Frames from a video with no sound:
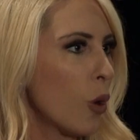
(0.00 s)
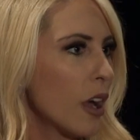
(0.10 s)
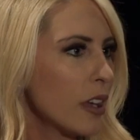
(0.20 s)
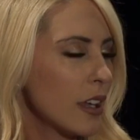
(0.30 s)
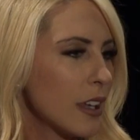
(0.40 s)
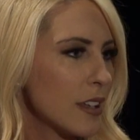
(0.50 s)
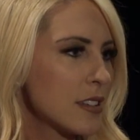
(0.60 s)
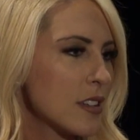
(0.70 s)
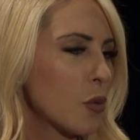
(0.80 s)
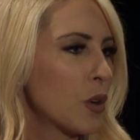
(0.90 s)
What
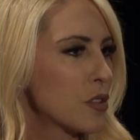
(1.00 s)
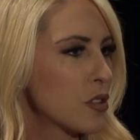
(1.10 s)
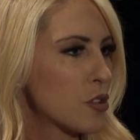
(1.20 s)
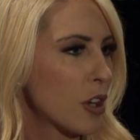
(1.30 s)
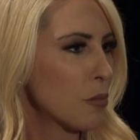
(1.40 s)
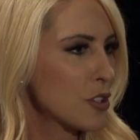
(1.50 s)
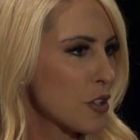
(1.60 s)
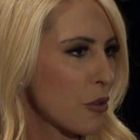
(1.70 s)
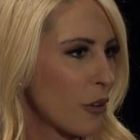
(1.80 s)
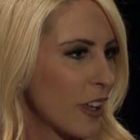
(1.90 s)
is the Windsor Detroit Bridge
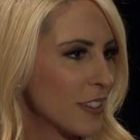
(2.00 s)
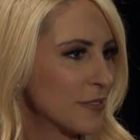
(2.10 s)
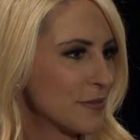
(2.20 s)
Authority?